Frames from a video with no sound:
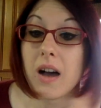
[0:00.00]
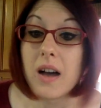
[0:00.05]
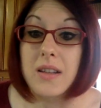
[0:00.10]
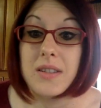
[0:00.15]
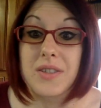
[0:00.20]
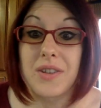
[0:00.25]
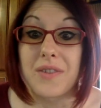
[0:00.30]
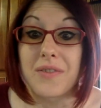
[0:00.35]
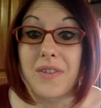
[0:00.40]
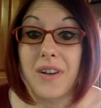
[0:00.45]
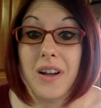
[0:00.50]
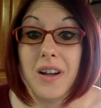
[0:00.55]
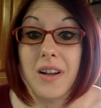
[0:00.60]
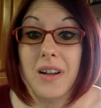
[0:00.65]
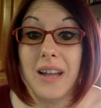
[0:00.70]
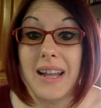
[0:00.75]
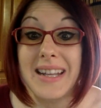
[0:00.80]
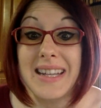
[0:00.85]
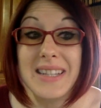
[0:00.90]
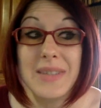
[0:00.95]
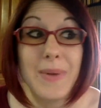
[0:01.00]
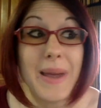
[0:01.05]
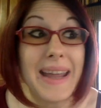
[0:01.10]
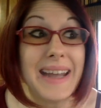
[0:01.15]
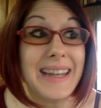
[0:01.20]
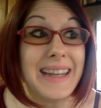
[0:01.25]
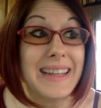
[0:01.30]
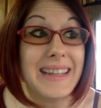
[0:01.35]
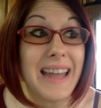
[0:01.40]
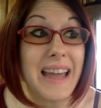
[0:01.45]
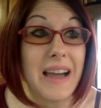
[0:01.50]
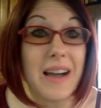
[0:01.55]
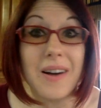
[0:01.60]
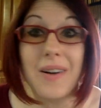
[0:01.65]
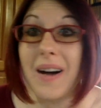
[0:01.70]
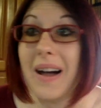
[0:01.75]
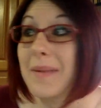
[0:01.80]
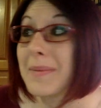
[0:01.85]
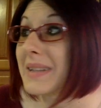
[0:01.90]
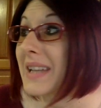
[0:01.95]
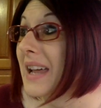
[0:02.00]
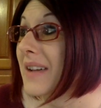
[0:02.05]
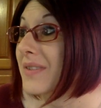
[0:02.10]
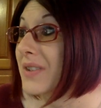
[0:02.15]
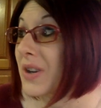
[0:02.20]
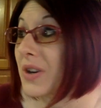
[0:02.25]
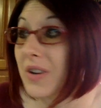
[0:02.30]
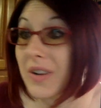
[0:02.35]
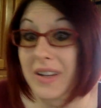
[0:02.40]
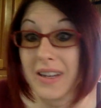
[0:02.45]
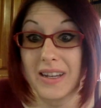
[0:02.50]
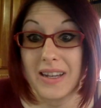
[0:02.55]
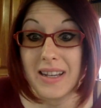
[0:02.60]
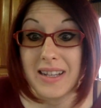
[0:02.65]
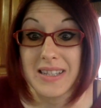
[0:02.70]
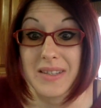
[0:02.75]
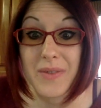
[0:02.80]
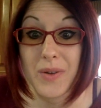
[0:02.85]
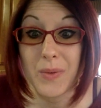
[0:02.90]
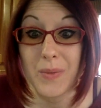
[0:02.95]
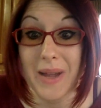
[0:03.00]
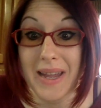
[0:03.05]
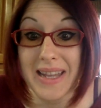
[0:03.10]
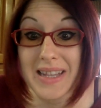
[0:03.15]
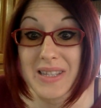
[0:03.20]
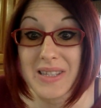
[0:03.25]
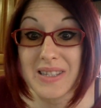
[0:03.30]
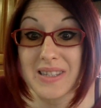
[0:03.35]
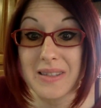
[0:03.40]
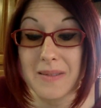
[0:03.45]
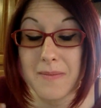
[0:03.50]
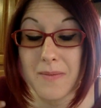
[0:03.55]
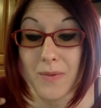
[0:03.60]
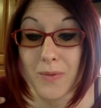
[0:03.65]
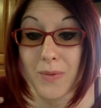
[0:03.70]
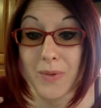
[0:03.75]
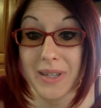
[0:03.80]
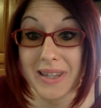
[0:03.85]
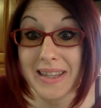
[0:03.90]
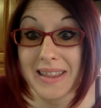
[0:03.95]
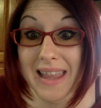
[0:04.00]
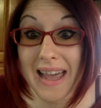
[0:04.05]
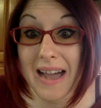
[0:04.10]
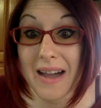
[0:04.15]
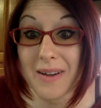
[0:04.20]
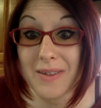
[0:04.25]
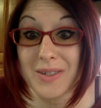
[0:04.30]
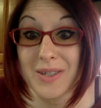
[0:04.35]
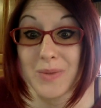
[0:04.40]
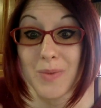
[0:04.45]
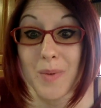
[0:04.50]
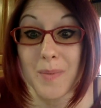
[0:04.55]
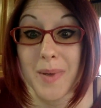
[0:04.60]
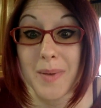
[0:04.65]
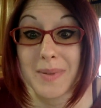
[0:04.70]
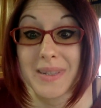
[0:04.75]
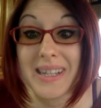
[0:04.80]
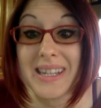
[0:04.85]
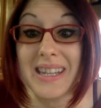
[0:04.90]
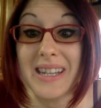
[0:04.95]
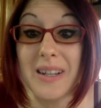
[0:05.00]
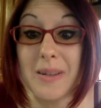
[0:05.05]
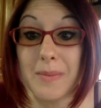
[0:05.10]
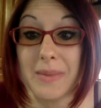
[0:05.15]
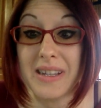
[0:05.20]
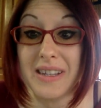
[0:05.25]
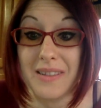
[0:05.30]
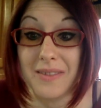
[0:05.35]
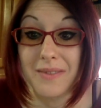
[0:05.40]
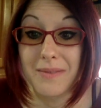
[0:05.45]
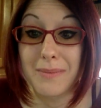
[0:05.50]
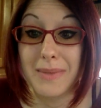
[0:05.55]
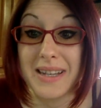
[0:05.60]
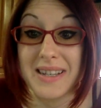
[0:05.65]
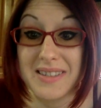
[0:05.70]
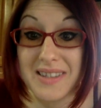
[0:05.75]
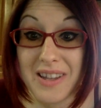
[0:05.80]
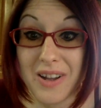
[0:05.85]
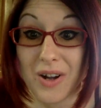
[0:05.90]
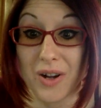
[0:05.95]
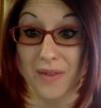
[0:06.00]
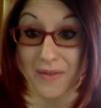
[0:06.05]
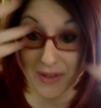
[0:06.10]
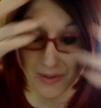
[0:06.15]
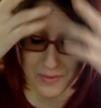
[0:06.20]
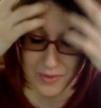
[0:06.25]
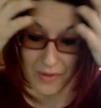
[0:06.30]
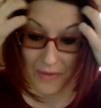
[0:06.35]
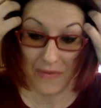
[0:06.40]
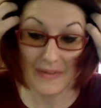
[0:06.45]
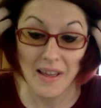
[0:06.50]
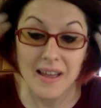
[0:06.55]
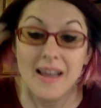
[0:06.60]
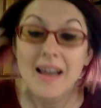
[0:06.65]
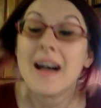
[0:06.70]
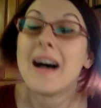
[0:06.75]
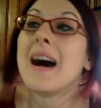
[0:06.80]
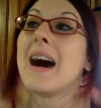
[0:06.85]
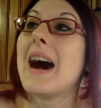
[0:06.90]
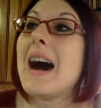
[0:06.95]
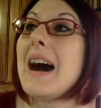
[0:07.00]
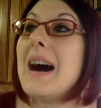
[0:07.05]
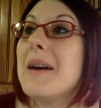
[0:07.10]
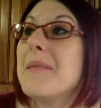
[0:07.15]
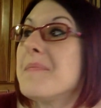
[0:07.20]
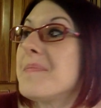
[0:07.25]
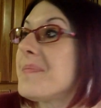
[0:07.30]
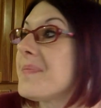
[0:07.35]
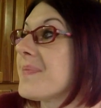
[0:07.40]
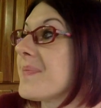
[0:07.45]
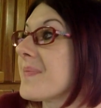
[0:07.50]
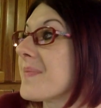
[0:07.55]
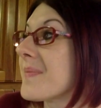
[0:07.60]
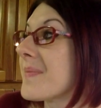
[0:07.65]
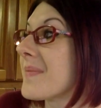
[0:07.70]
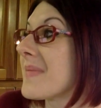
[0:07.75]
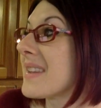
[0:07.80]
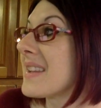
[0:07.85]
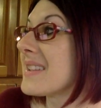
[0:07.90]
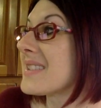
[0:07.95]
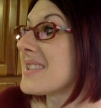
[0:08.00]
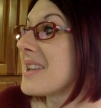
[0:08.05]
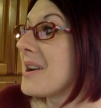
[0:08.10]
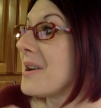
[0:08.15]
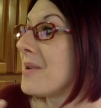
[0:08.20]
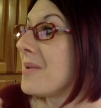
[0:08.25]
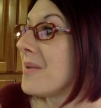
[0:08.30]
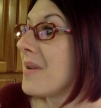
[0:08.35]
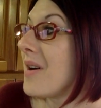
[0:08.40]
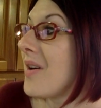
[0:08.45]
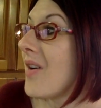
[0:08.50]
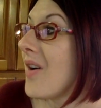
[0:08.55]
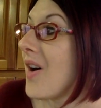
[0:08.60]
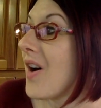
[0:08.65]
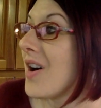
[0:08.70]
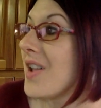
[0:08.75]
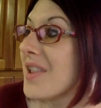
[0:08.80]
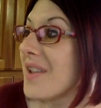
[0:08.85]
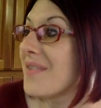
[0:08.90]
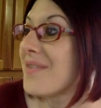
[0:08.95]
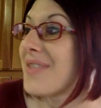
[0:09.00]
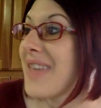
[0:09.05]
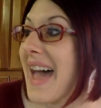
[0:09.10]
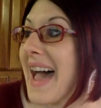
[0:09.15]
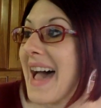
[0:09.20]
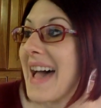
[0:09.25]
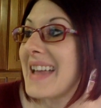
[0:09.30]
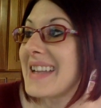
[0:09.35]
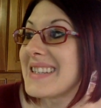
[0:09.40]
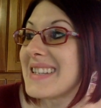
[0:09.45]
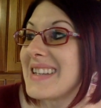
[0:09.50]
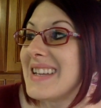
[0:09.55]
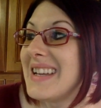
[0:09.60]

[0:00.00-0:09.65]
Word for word: so far. And it's raining now. I'm gonna have to hurry because if it rains really loud, you won't be able to hear me because of the RV roof. Um, so all of that